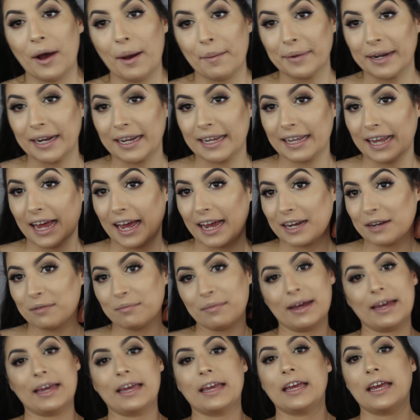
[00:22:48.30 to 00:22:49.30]
I'm gonna line
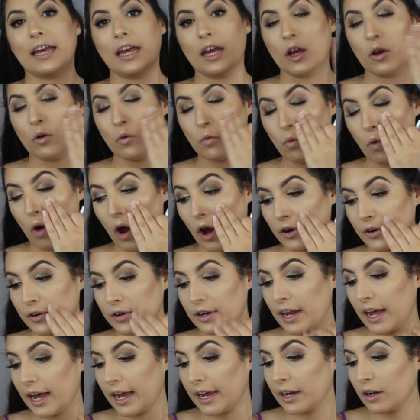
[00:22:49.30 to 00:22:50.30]
my
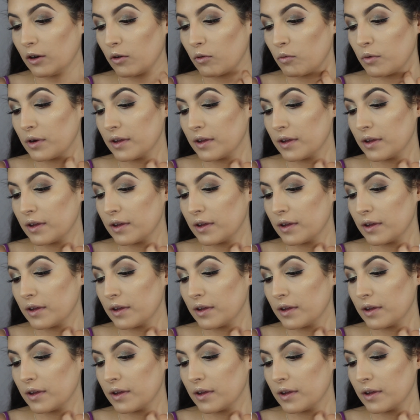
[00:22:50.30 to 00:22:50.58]
waterline